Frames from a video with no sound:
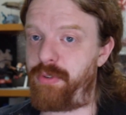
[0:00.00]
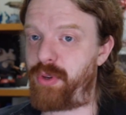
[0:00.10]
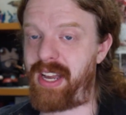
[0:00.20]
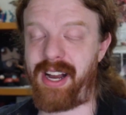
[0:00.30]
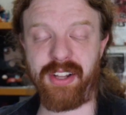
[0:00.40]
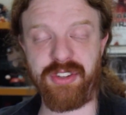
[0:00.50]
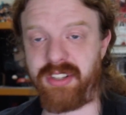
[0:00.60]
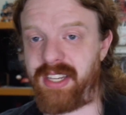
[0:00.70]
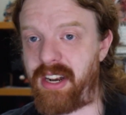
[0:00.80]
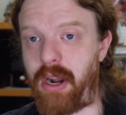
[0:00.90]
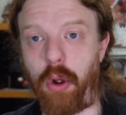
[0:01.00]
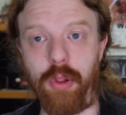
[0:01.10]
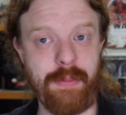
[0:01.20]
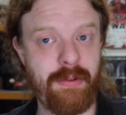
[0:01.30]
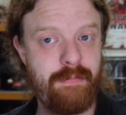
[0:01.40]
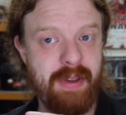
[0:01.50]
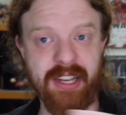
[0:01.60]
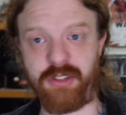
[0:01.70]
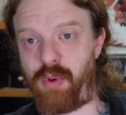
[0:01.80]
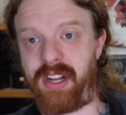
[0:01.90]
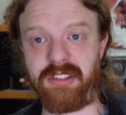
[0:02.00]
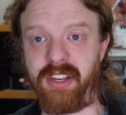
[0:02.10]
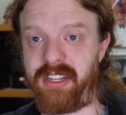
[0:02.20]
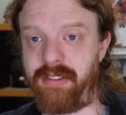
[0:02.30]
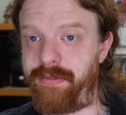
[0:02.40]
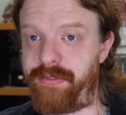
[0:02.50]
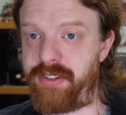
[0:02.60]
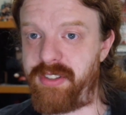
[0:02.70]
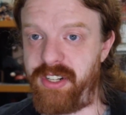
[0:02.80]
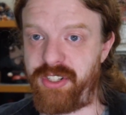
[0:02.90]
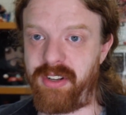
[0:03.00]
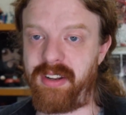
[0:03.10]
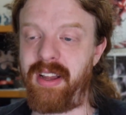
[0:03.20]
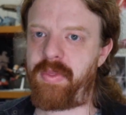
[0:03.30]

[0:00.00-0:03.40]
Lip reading: You can't just get a whole heap of PS1s like you did in 1st edition.